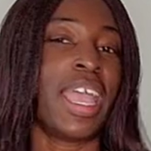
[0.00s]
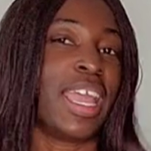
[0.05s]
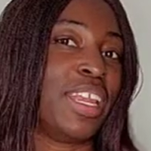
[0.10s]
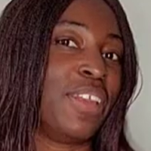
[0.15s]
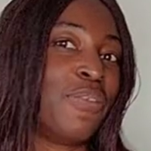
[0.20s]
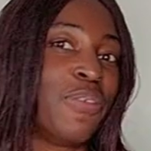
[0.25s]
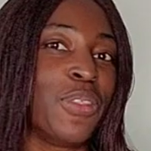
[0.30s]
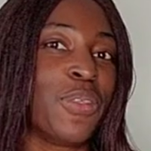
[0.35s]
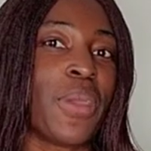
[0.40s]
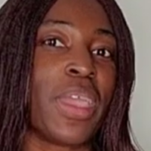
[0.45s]
and
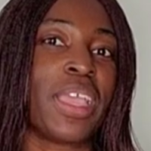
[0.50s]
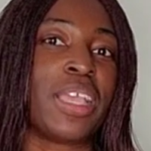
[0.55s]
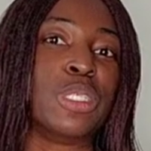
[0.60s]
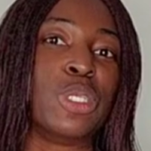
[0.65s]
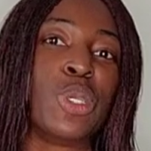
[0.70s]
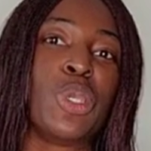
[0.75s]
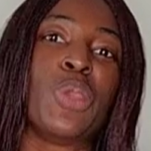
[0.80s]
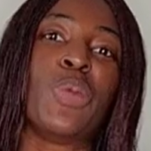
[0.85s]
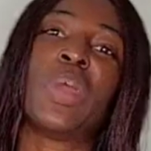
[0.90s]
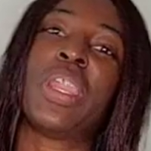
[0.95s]
even though I can
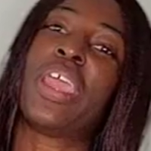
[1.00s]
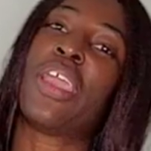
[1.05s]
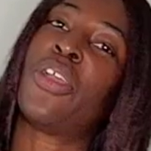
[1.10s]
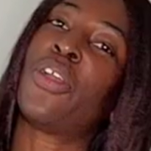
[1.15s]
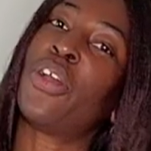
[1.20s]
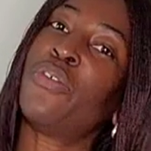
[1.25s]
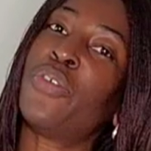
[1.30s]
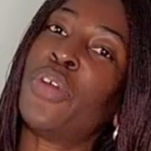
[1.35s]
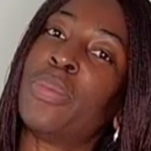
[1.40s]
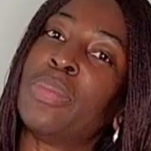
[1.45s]
show you what I
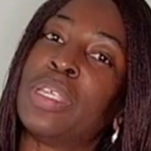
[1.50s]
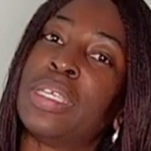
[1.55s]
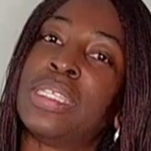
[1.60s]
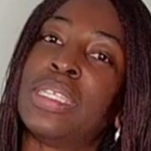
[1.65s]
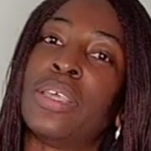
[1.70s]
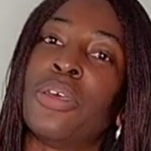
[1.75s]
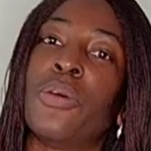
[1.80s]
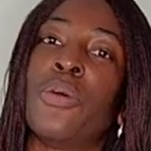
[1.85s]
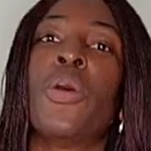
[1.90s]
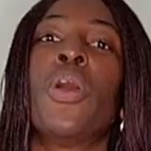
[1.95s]
got from the
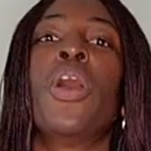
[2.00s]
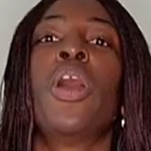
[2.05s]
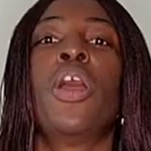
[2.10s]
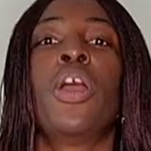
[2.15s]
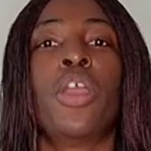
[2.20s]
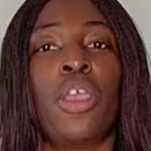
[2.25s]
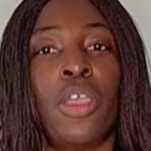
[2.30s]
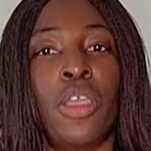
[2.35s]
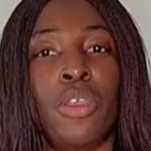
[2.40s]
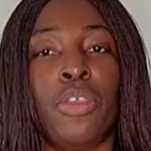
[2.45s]
sale,
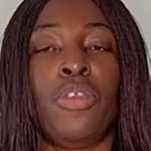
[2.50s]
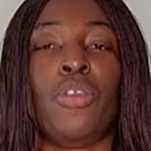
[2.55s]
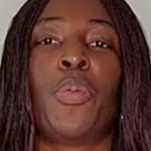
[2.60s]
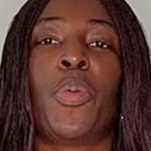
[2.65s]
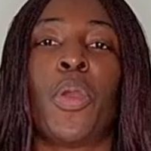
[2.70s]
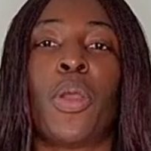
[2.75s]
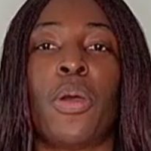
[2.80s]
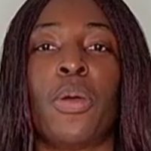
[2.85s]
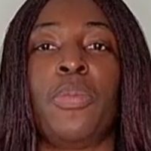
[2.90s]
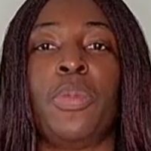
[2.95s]
you
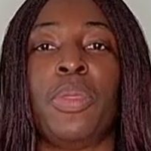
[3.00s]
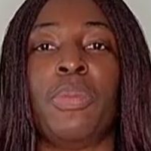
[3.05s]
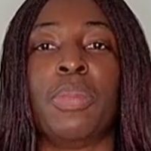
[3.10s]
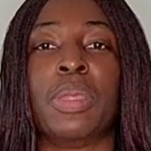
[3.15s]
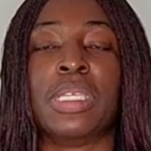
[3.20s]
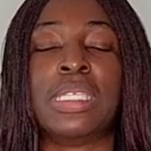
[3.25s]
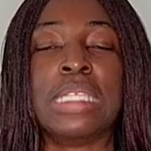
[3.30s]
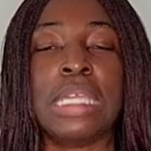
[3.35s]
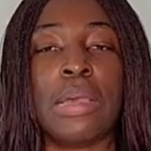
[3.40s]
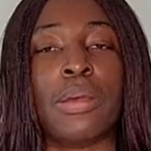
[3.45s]
probably
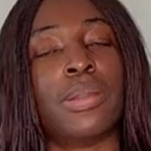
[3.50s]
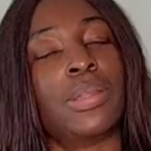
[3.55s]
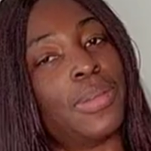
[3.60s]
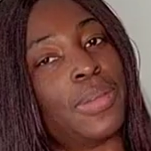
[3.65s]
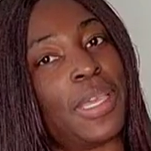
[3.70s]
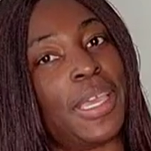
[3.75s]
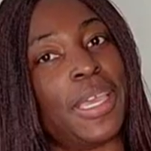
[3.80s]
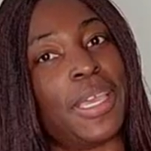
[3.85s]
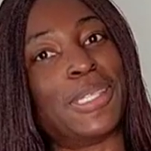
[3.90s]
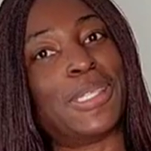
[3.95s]
missed out.
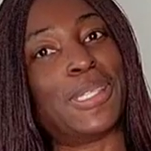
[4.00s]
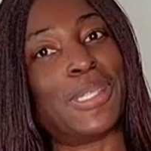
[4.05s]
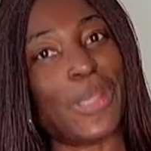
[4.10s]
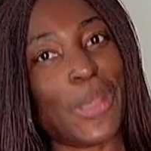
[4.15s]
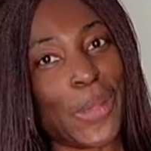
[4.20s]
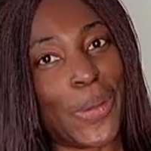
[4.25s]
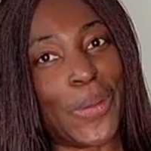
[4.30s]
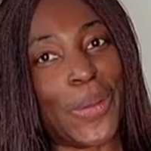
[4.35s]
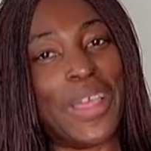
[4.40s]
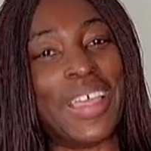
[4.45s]
Okay,
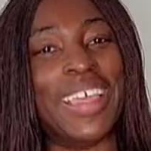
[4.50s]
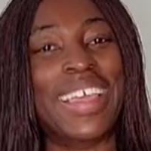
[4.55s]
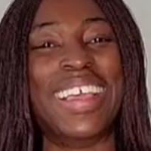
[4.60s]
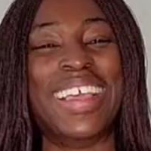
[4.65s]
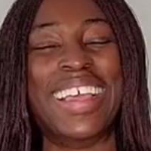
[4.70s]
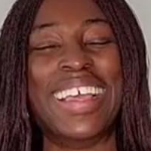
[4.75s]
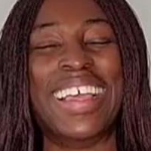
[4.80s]
so